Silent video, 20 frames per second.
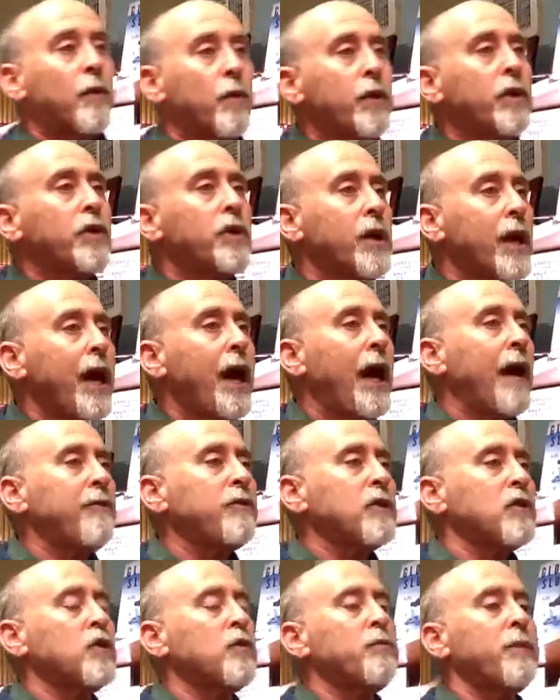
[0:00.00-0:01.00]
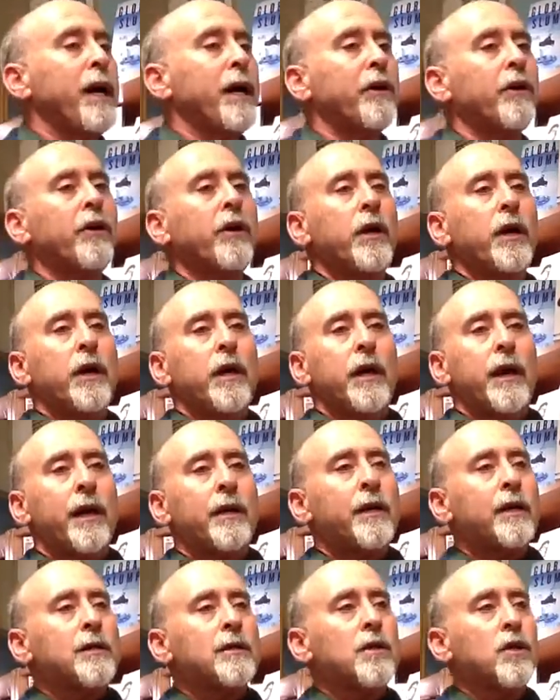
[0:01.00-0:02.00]
we're going to have to do better in
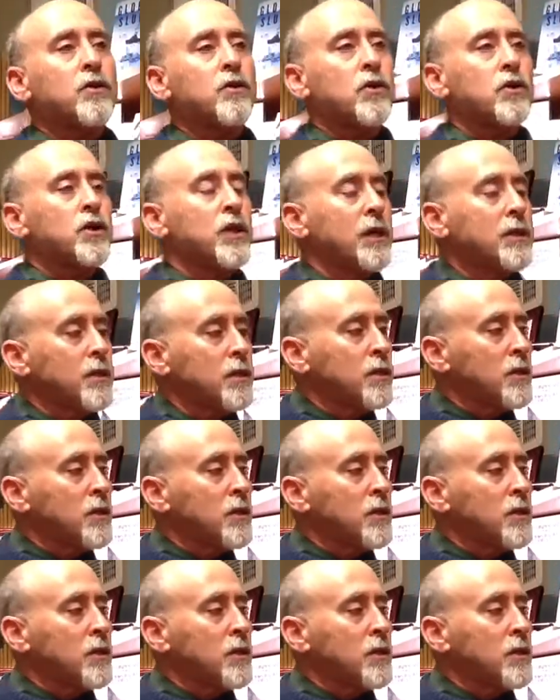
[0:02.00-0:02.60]
that social justice.